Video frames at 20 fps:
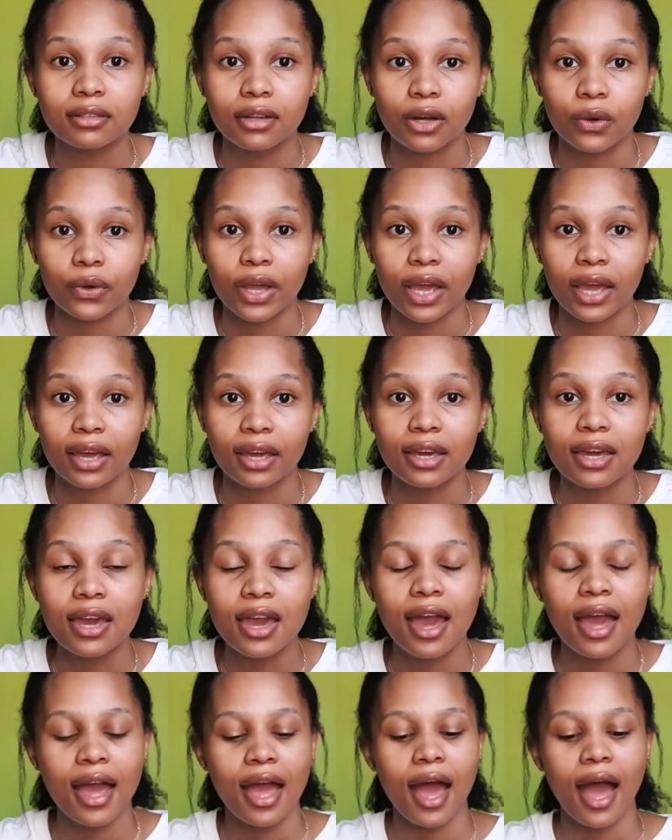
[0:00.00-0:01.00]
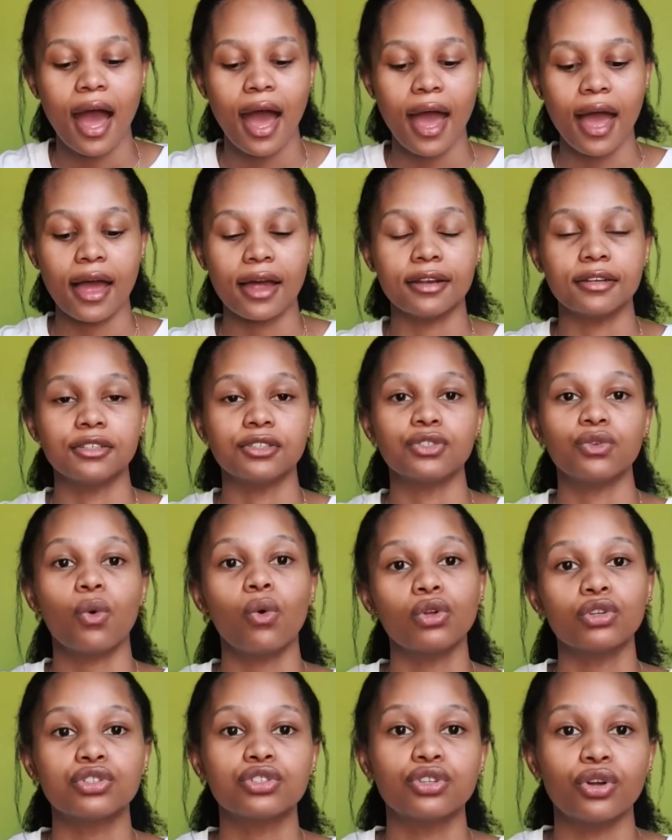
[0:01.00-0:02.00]
Okay, and
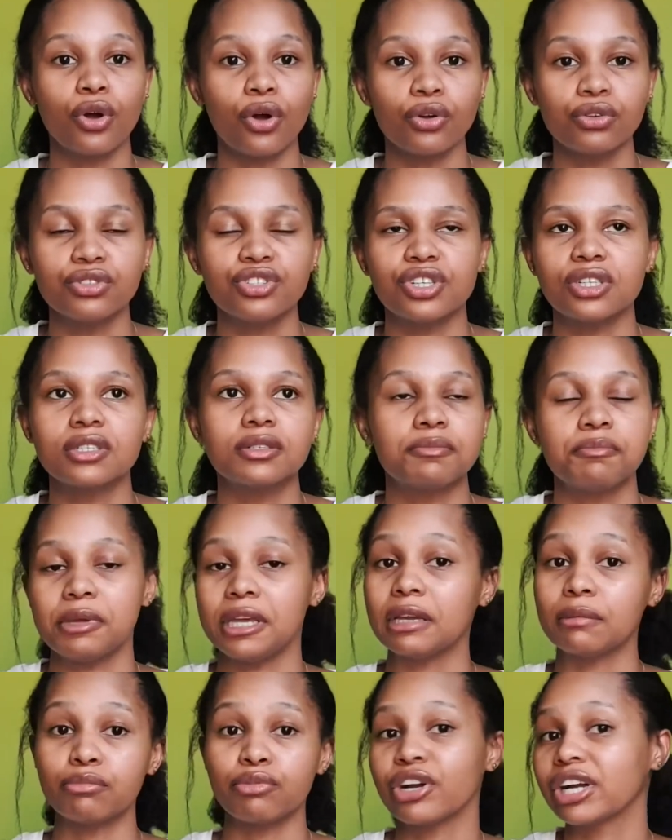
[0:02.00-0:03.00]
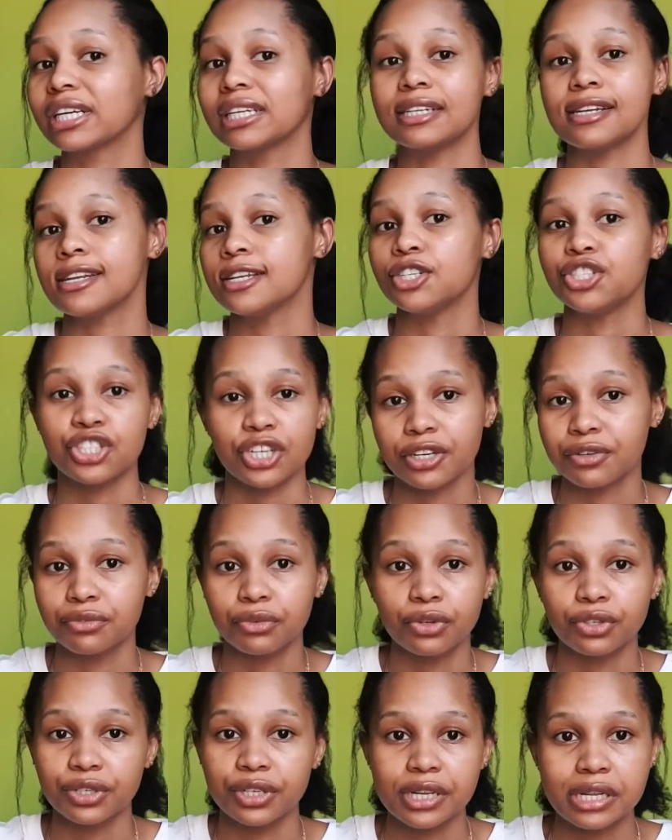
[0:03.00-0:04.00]
also just being pregnant in
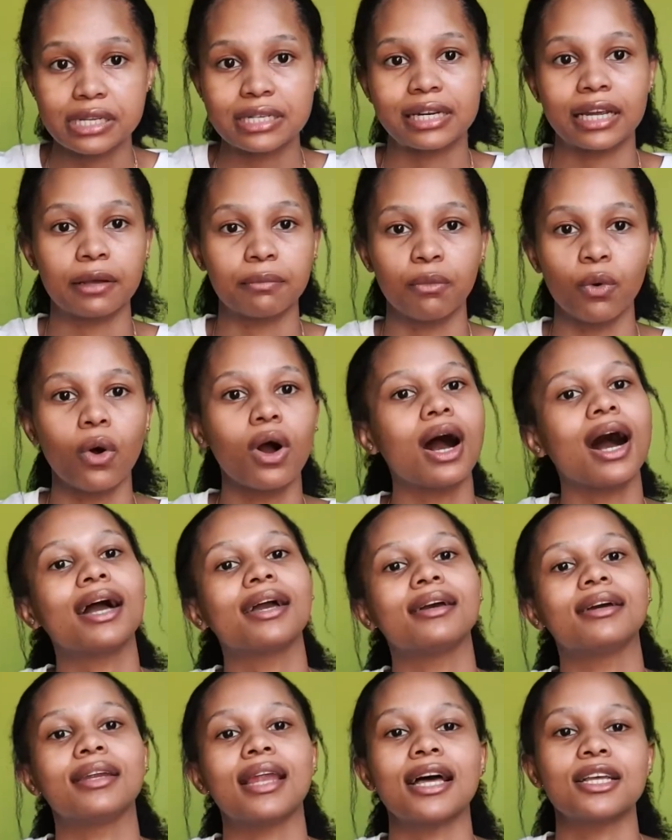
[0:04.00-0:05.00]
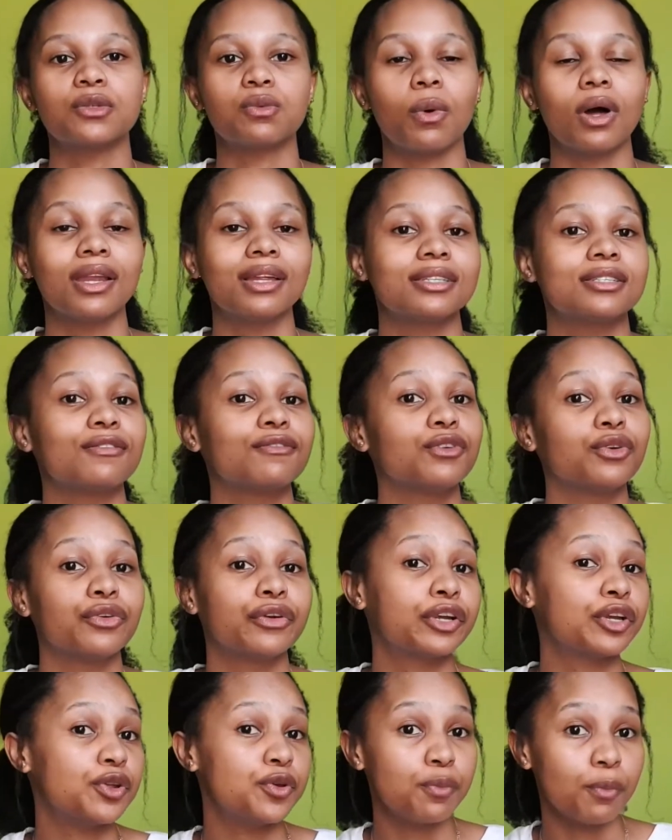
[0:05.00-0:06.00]
general, you need to take more iron, as well as if you're
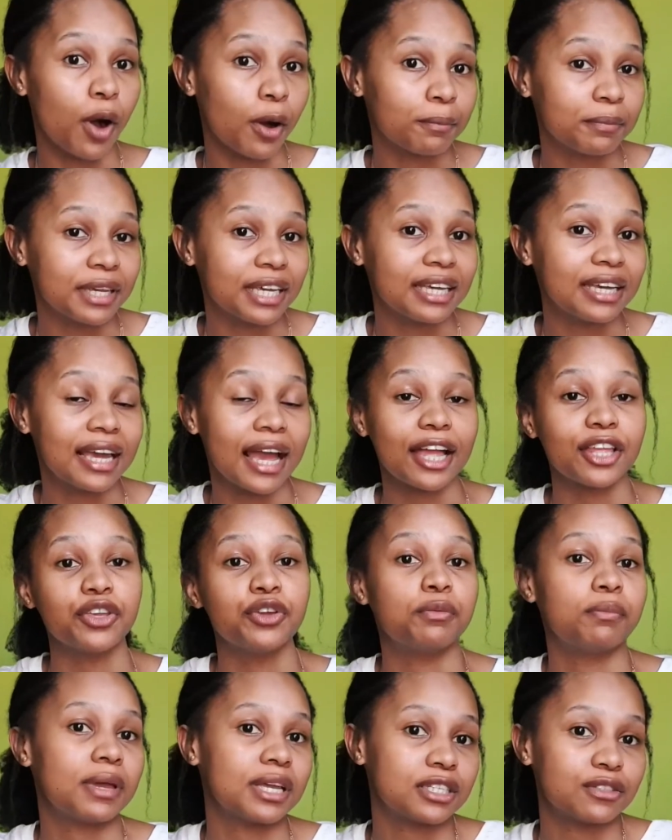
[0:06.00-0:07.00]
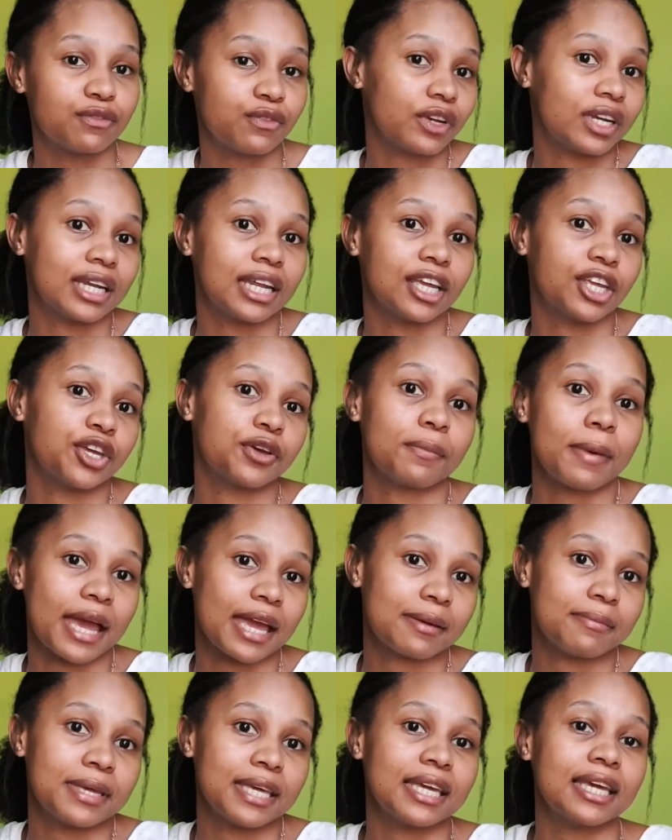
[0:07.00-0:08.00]
a new mommy and you're breastfeeding your
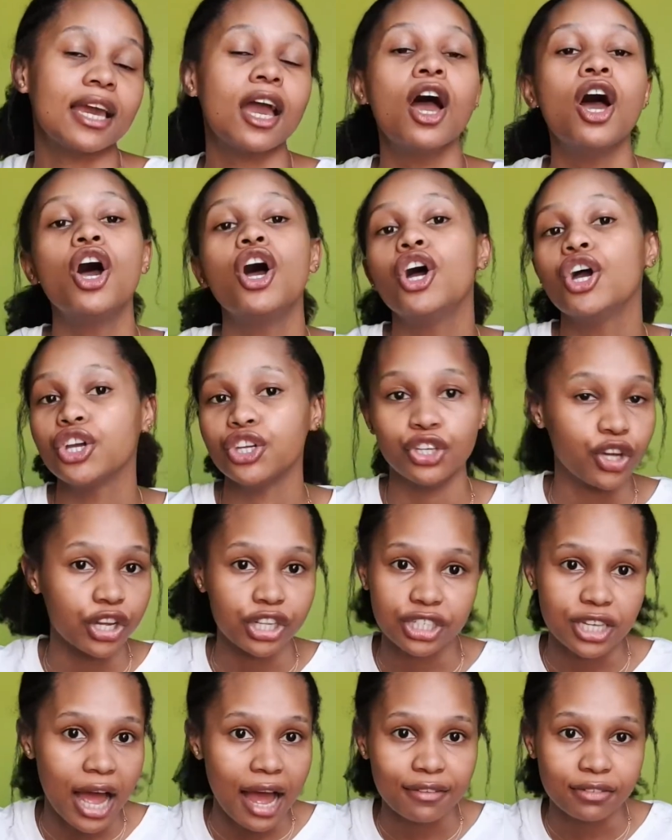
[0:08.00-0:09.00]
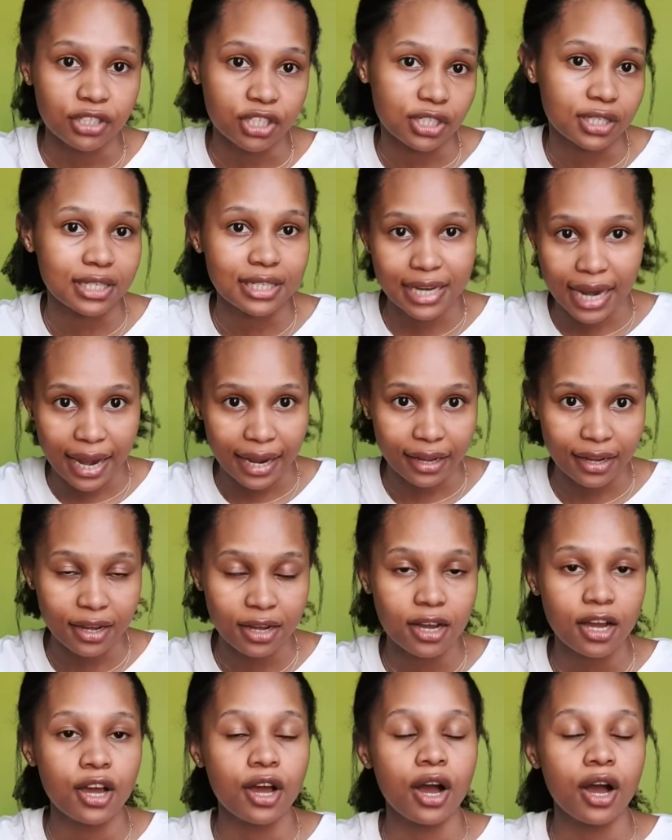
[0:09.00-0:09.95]
baby, you're going to have to just take